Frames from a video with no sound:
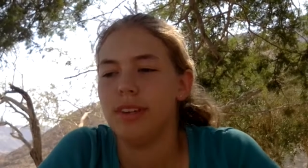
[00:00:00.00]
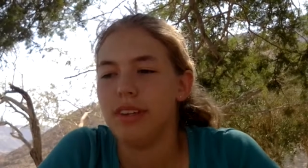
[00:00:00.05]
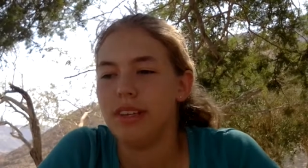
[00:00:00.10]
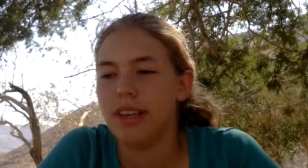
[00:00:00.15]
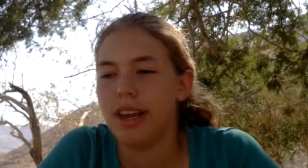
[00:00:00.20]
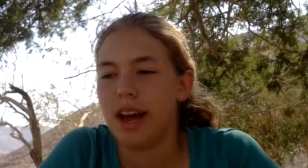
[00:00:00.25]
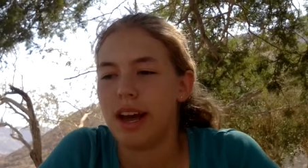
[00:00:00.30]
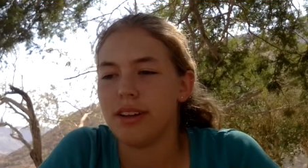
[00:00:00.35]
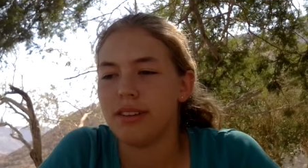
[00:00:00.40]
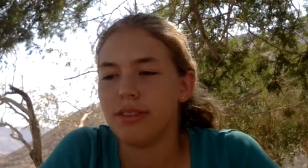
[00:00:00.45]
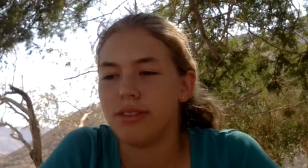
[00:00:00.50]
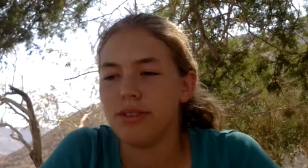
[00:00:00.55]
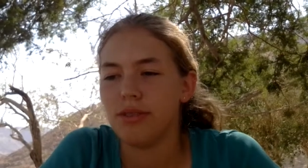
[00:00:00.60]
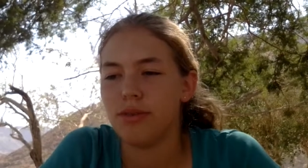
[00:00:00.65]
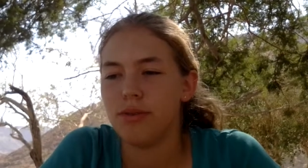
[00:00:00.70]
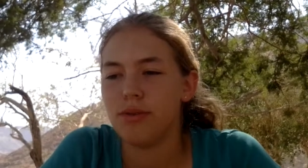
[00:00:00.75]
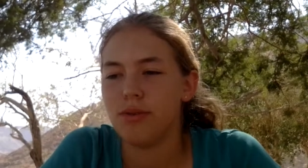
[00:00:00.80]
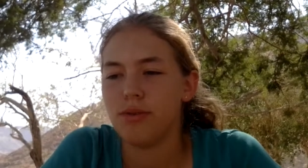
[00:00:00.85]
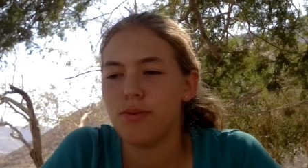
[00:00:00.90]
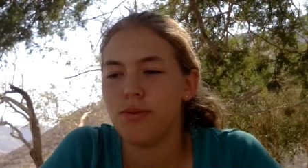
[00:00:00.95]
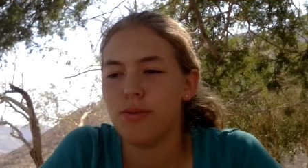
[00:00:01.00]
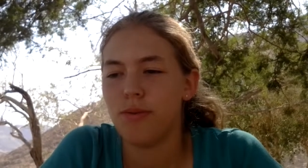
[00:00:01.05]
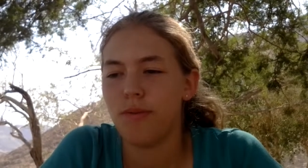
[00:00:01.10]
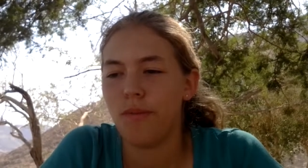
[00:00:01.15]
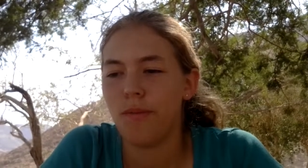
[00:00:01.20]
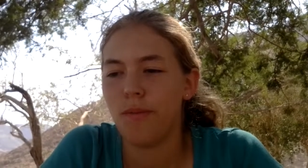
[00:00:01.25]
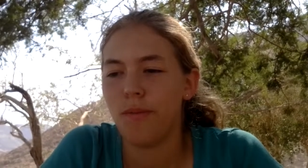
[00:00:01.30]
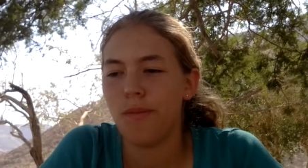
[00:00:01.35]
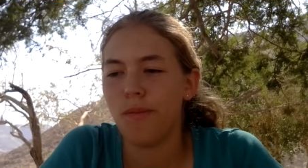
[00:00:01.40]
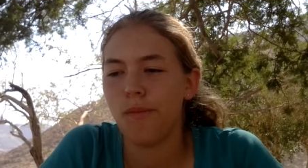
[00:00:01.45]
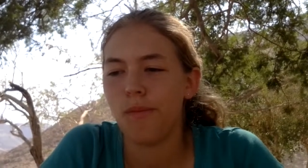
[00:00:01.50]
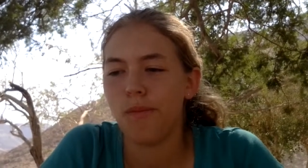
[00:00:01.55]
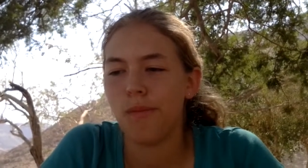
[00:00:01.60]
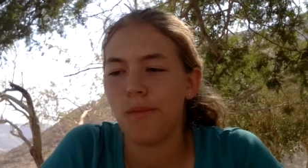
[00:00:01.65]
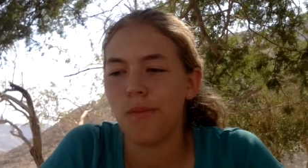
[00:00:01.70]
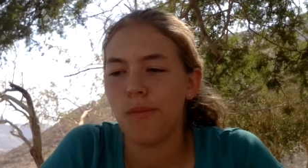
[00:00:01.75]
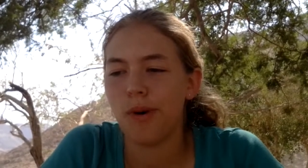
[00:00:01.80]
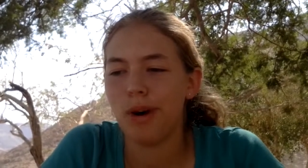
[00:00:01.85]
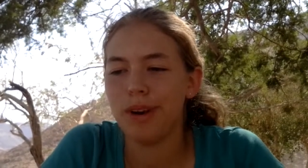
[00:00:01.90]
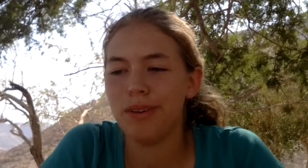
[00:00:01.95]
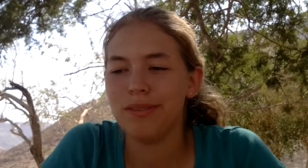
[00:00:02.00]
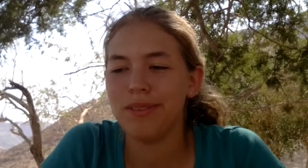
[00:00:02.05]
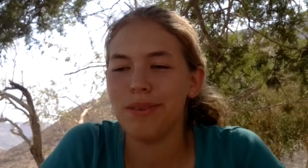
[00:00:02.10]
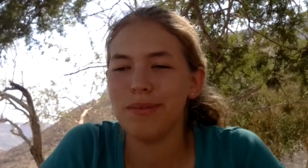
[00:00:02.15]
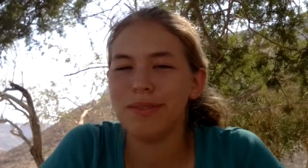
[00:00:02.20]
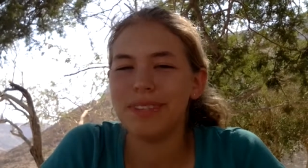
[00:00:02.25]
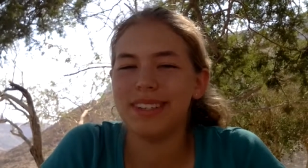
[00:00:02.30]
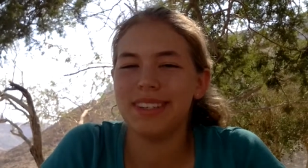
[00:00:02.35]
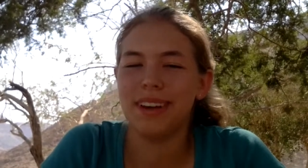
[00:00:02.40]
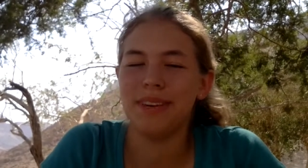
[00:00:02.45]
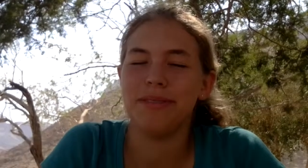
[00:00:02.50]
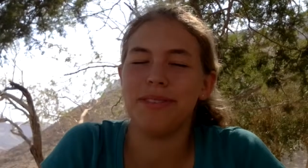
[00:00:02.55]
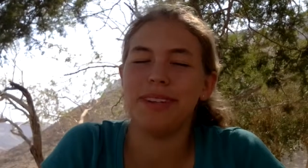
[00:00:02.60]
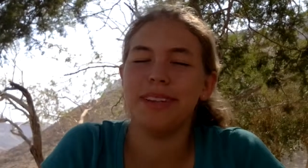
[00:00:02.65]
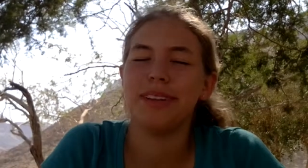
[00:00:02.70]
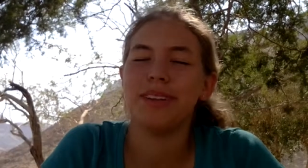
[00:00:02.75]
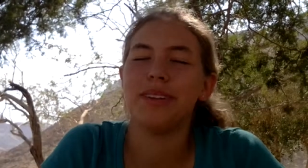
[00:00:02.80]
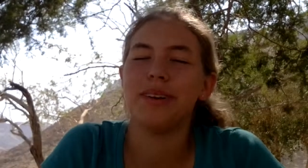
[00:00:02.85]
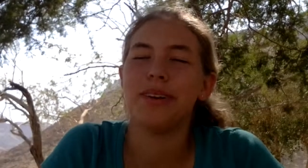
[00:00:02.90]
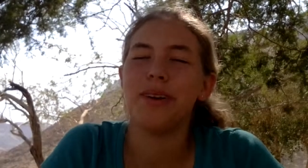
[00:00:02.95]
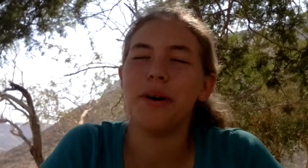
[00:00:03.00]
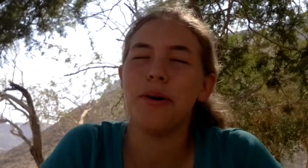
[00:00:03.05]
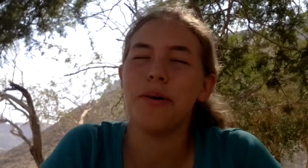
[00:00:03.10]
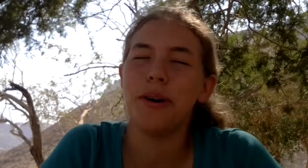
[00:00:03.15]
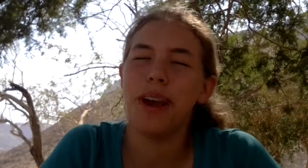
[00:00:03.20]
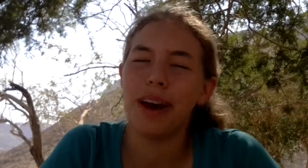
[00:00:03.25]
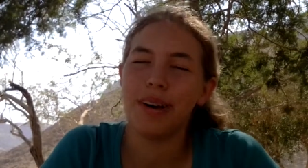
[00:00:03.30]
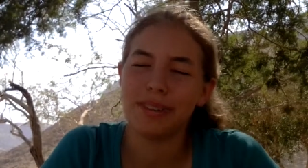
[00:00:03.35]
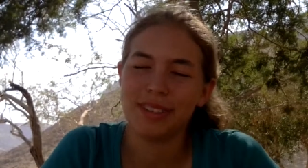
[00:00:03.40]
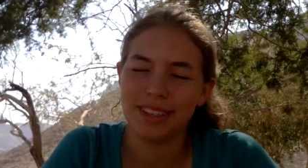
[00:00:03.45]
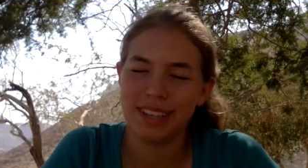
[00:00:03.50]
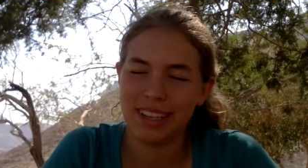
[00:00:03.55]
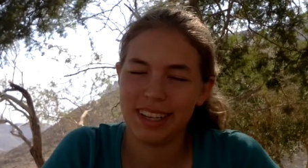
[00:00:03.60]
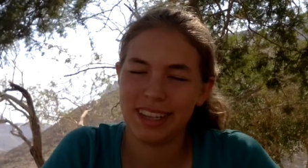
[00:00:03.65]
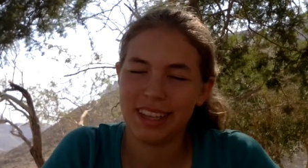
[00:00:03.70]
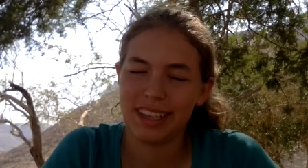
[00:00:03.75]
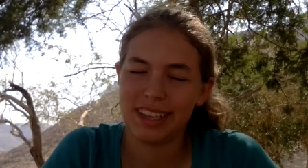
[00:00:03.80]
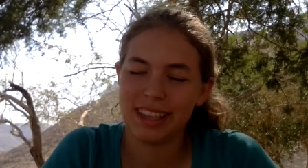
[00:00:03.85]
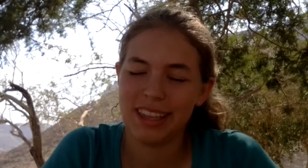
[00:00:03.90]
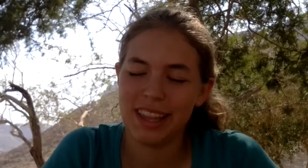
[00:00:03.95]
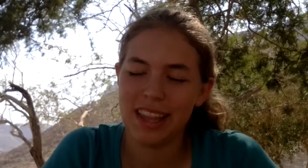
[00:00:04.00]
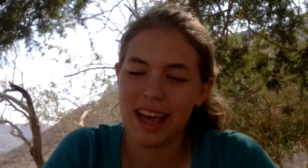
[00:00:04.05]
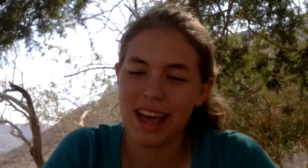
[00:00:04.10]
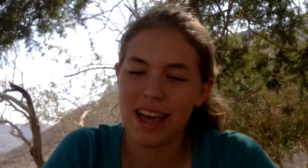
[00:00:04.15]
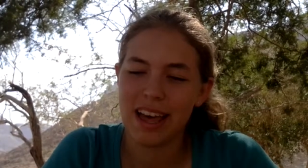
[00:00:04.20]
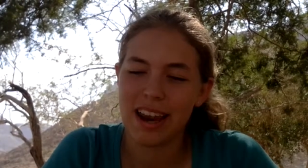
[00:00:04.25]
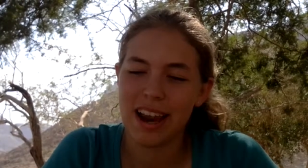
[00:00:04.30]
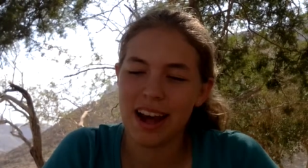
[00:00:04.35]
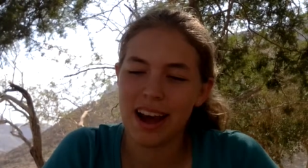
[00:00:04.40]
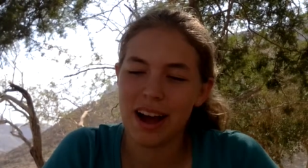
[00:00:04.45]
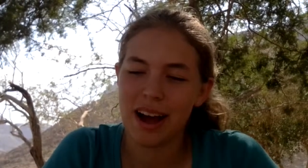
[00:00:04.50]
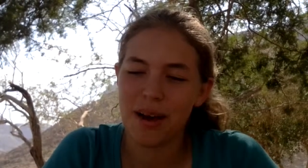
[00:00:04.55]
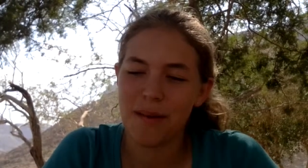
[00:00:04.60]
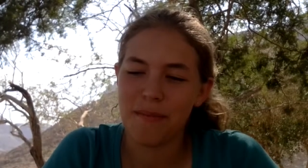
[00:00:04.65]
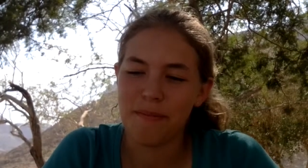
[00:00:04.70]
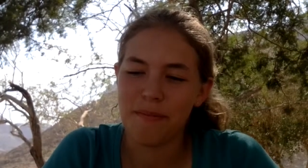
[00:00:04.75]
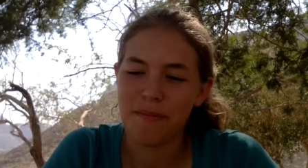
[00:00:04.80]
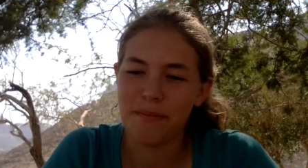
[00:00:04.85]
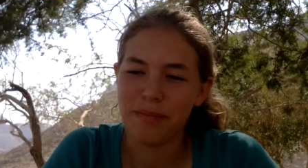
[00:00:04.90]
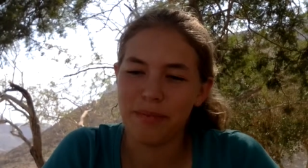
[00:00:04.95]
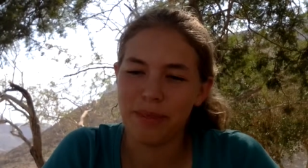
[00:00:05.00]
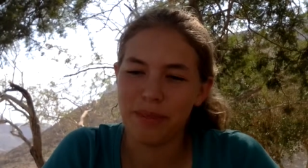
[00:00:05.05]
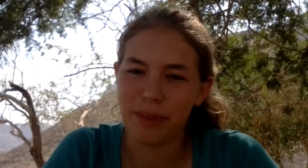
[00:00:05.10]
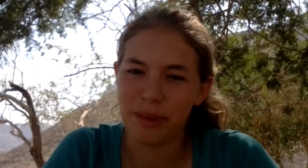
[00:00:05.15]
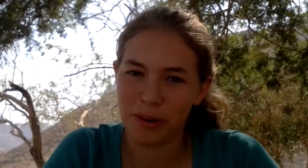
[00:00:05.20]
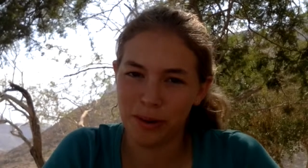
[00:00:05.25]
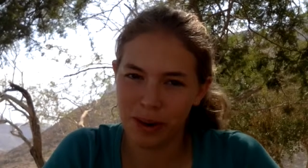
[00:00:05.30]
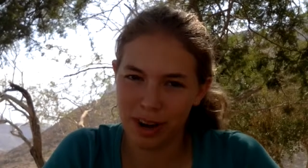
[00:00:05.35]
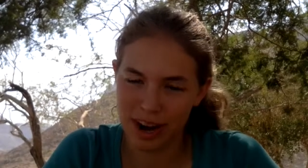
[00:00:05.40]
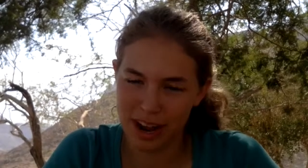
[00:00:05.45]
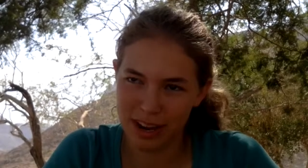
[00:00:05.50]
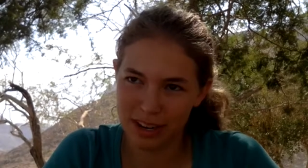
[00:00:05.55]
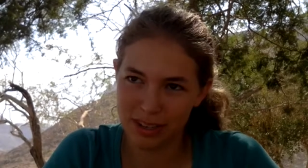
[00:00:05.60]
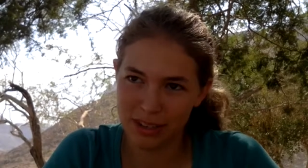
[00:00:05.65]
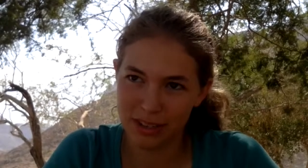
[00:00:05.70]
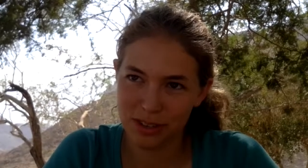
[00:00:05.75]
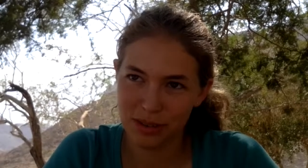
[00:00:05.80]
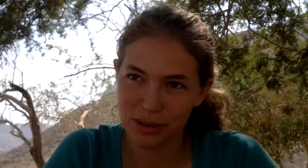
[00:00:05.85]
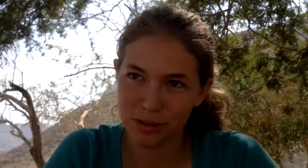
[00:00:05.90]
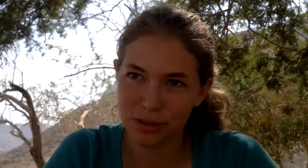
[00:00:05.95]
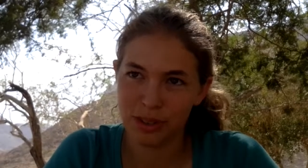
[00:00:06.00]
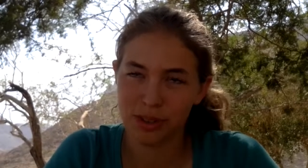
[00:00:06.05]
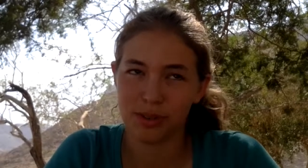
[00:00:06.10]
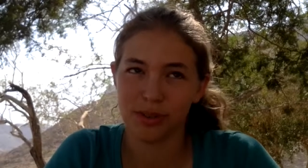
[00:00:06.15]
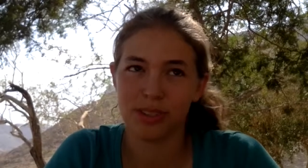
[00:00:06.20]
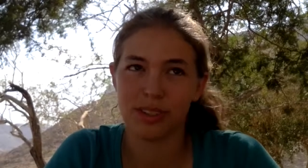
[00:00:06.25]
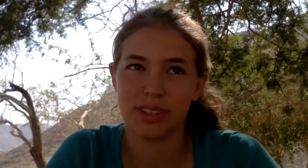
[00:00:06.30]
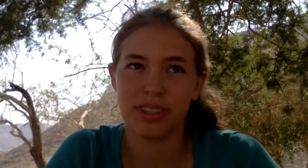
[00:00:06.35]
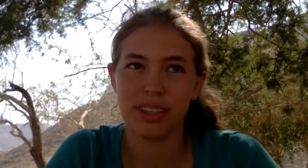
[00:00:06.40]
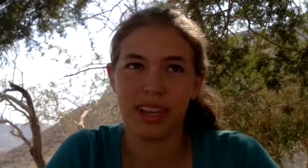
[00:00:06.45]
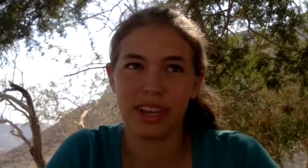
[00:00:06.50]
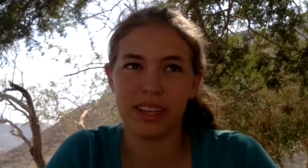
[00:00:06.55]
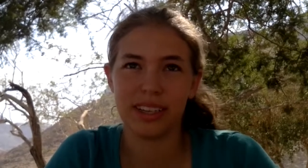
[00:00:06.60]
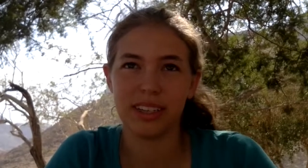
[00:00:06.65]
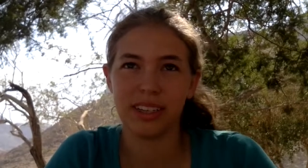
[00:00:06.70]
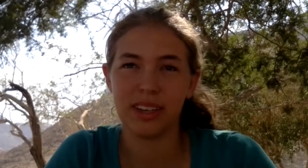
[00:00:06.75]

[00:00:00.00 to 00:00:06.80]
Yeah, so one of them is definitely the co-counseling thing that um, Lior had us do, which was, like,